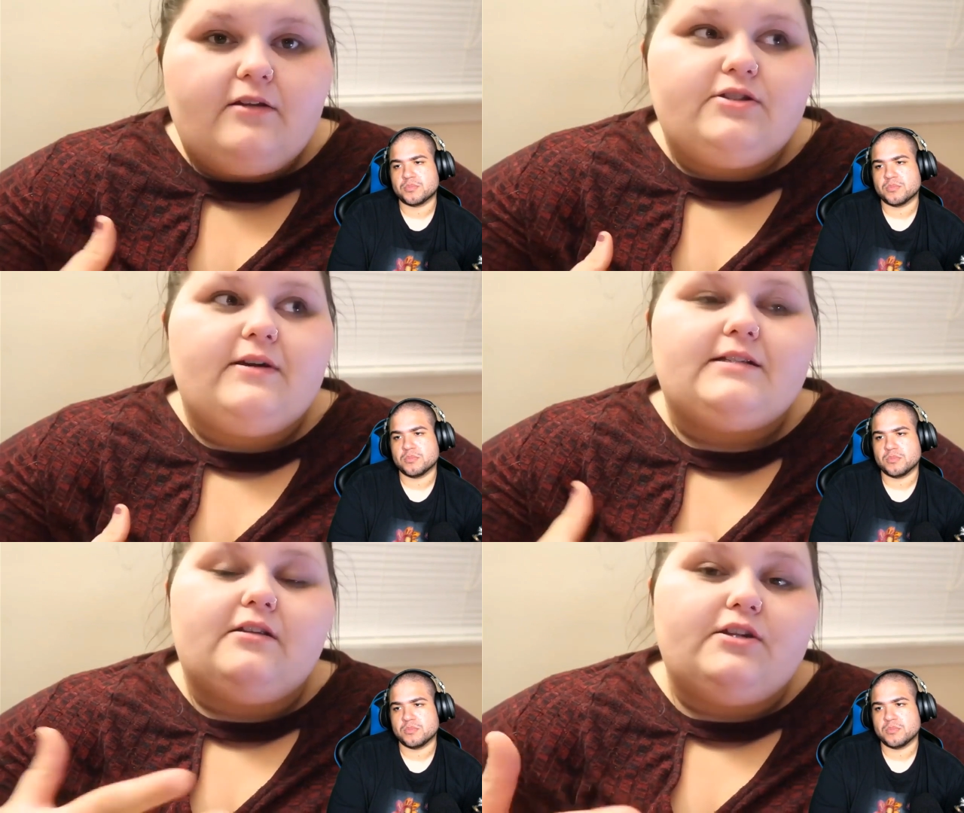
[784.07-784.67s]

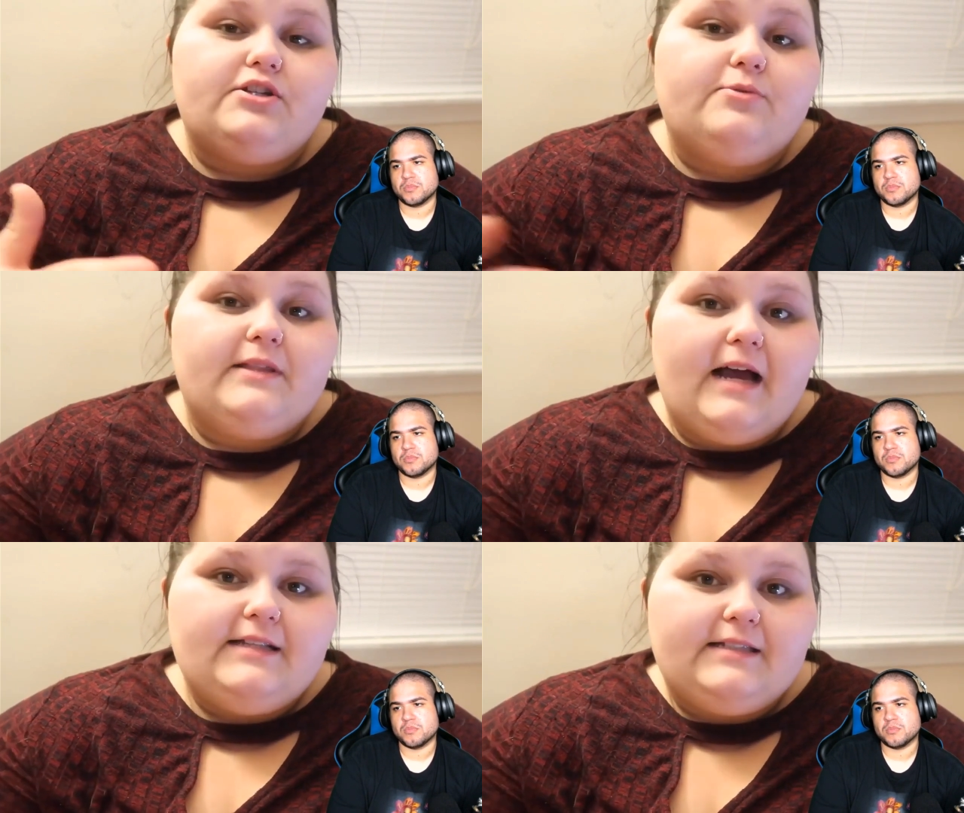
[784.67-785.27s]
Speaker 1: also has a lot to do
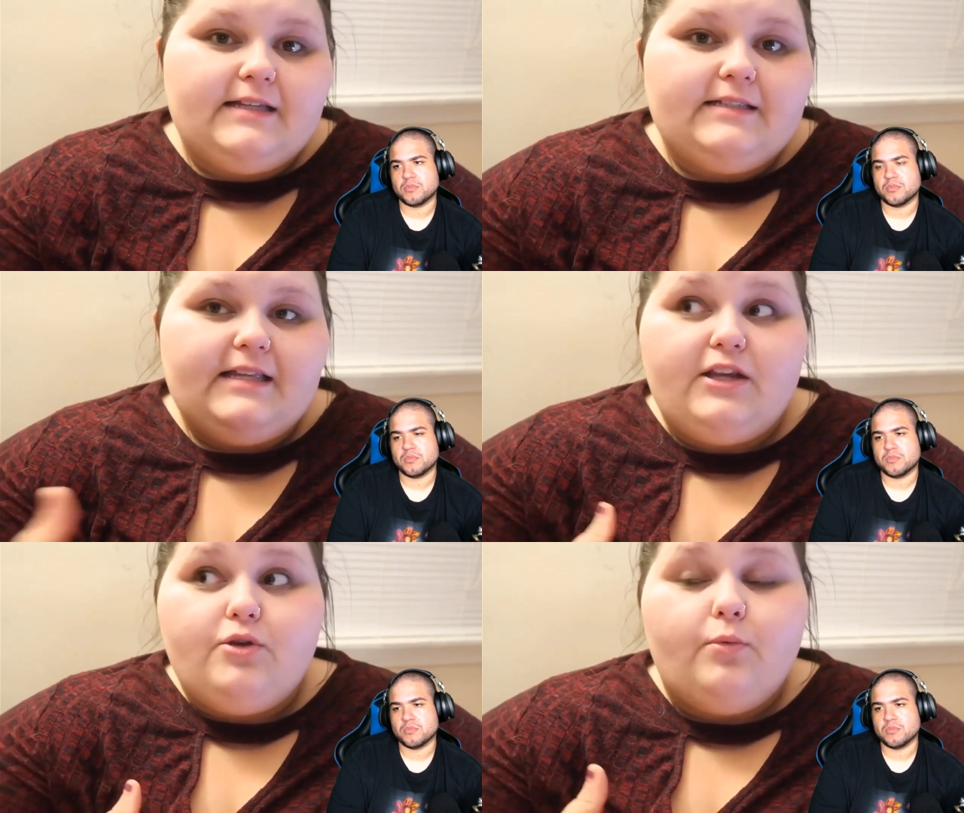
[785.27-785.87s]
with
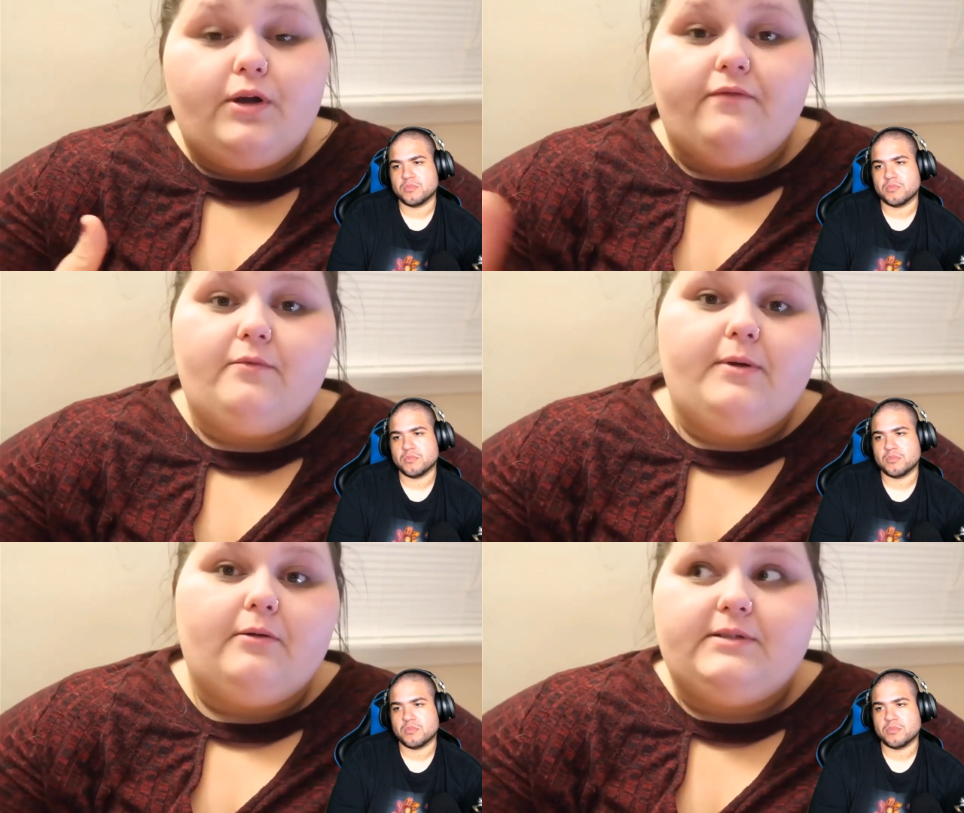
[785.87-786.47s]
AdSense, and you won't
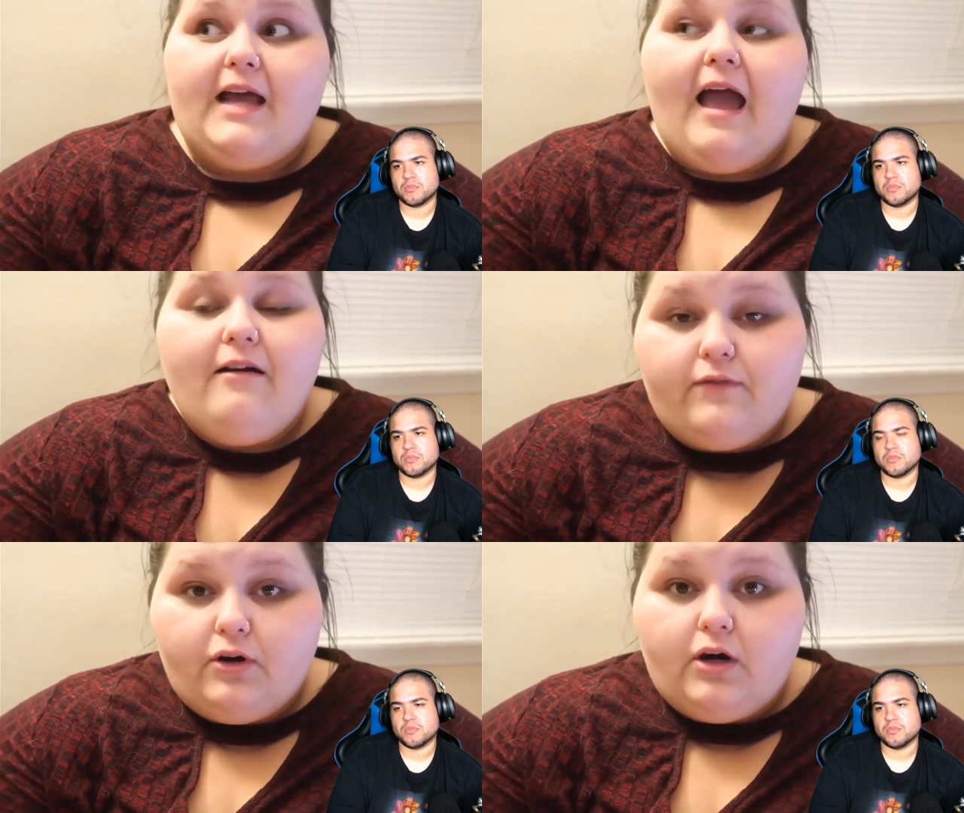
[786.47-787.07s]
even be able to
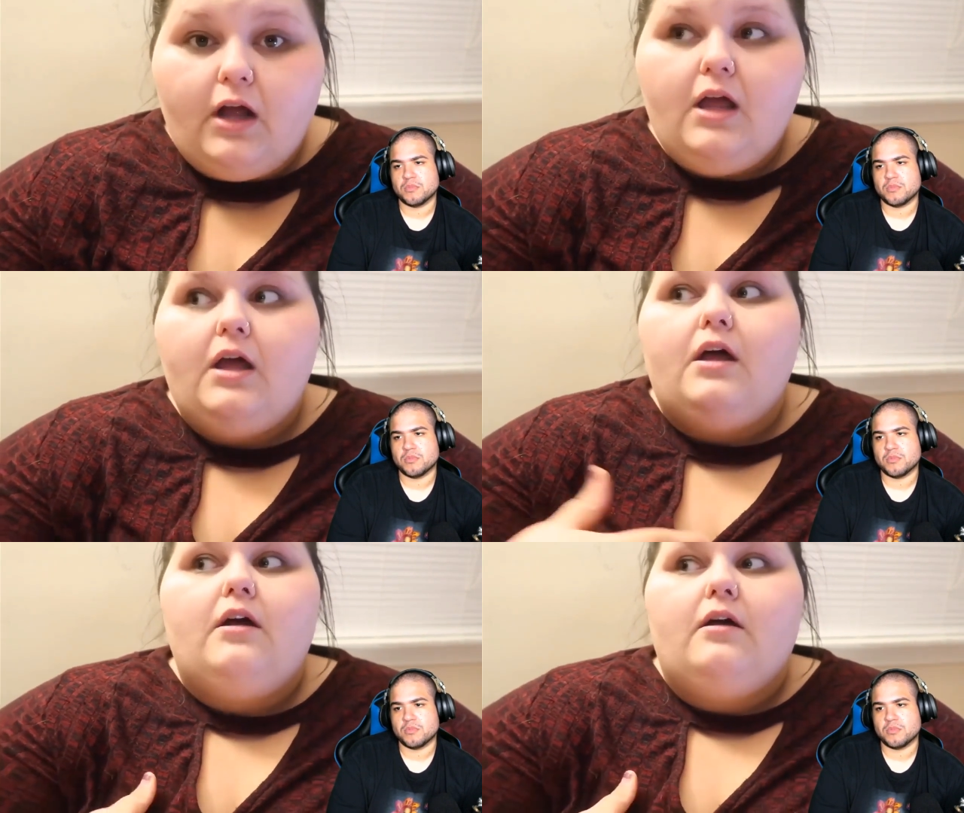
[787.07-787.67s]
ever
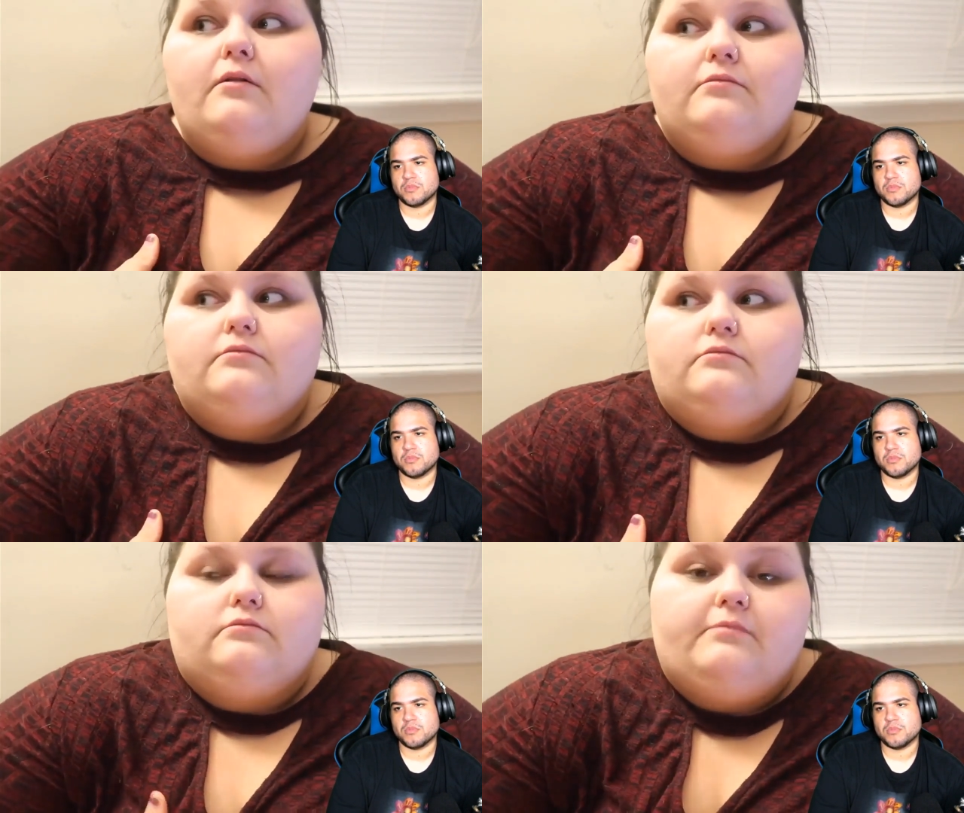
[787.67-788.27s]

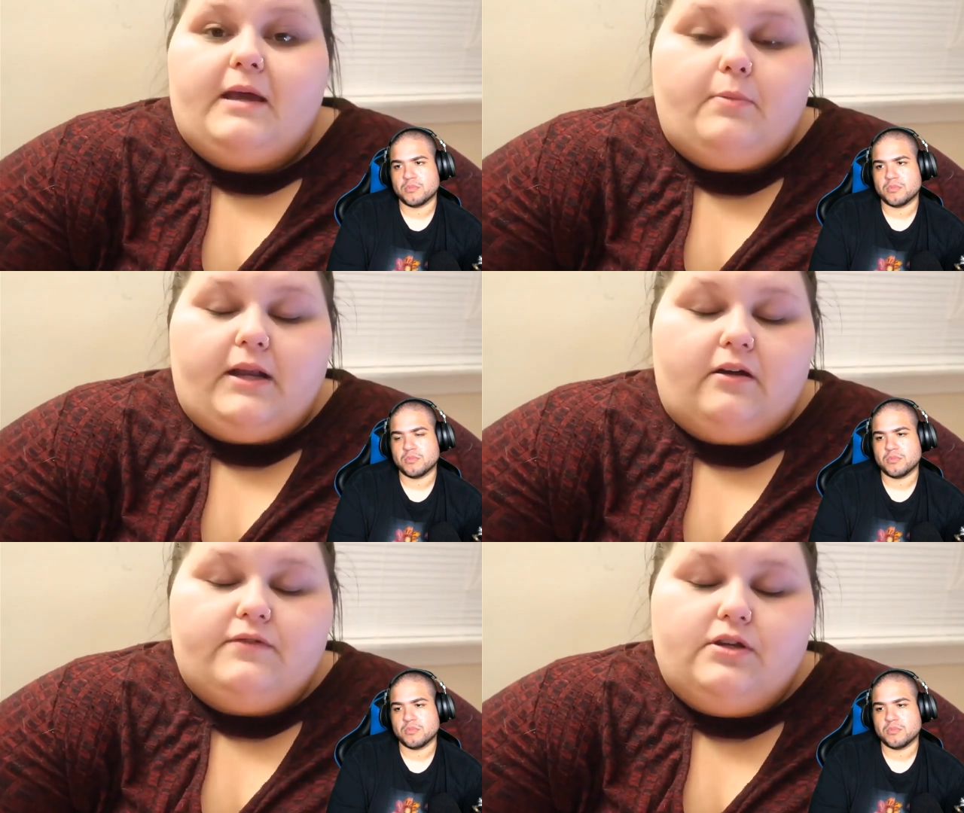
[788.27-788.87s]
make
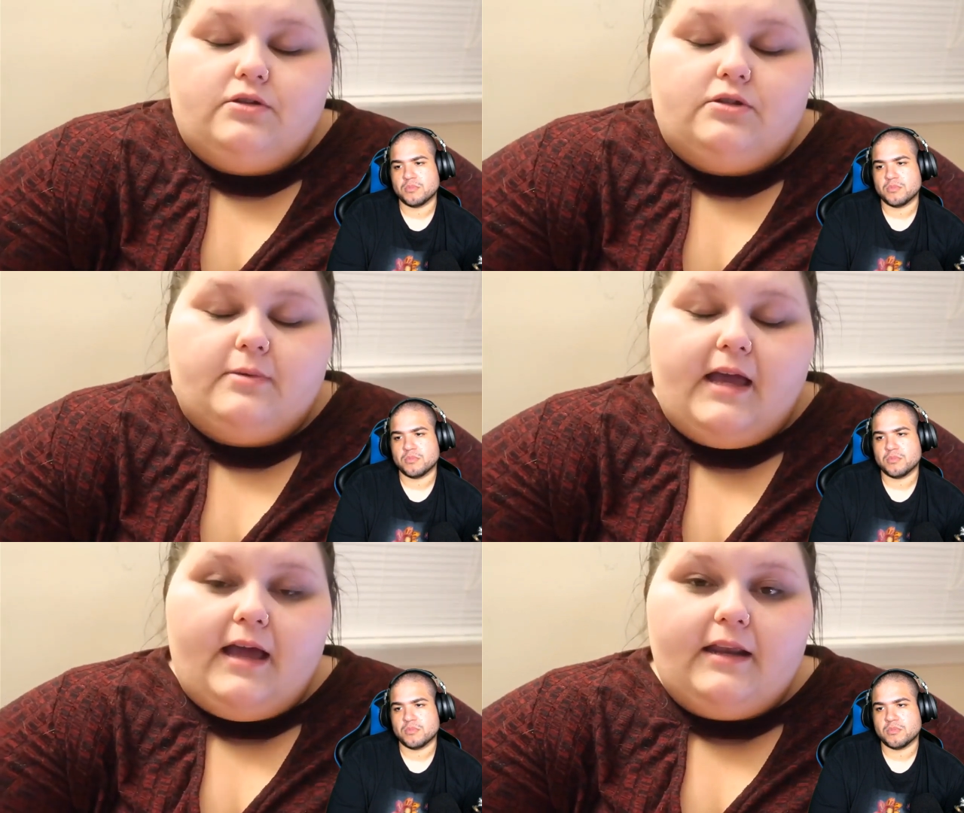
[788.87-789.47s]
money off of
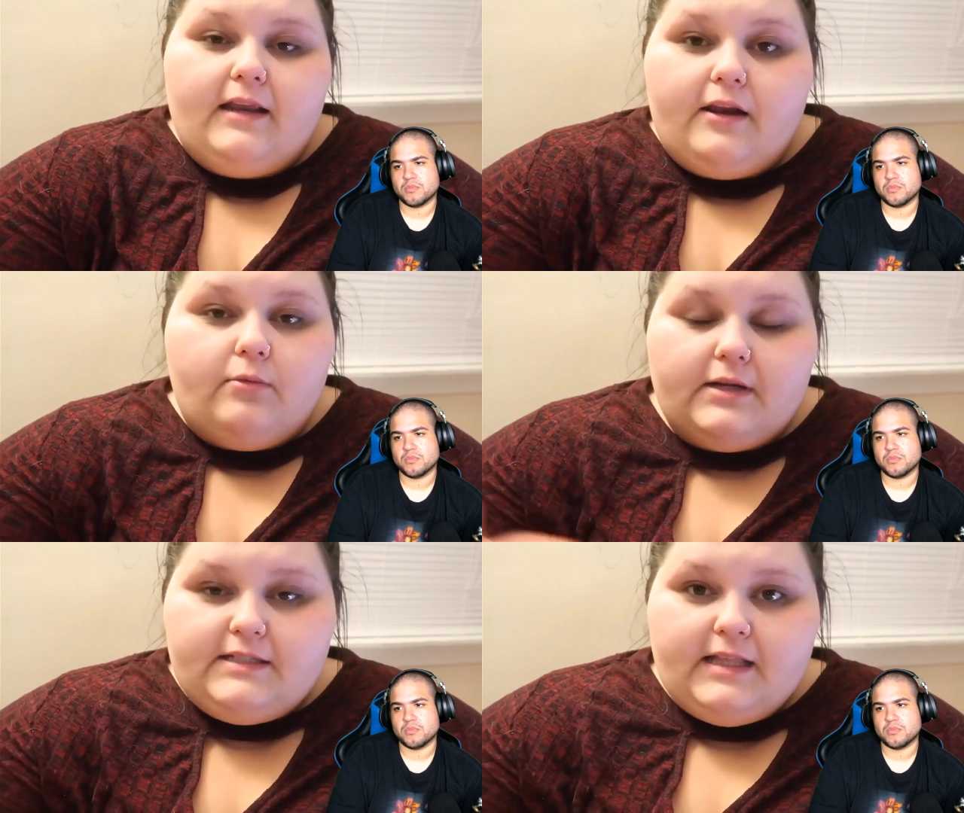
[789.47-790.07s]
YouTube again. And I
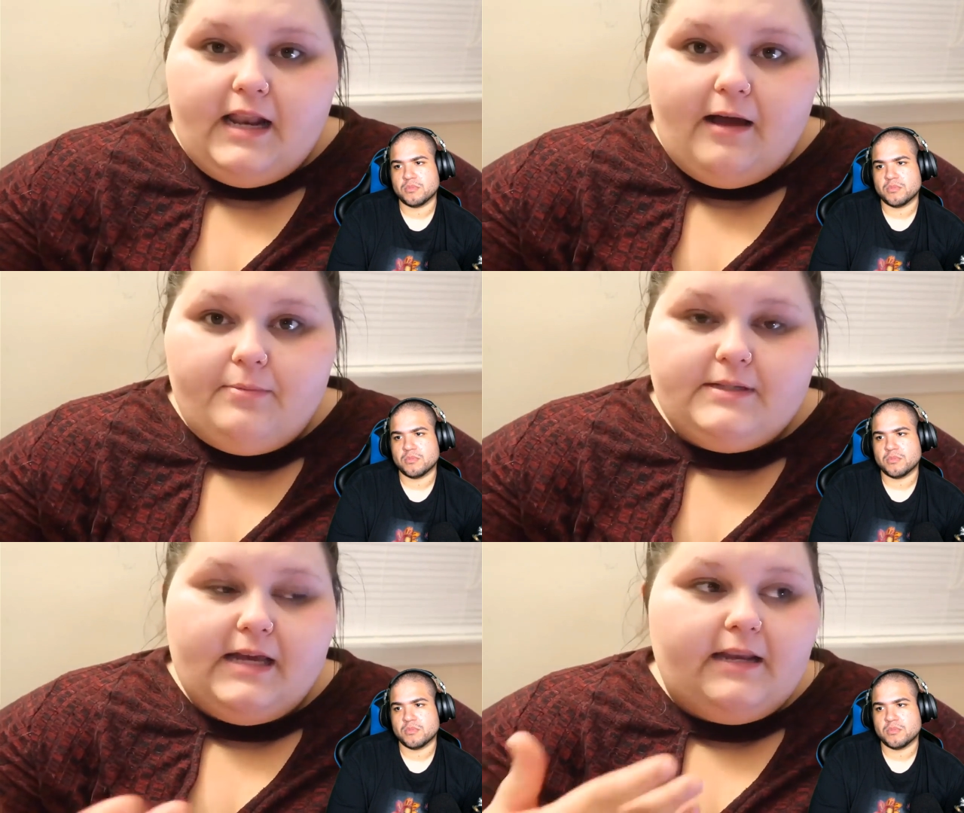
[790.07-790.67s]
don't want to see that happen to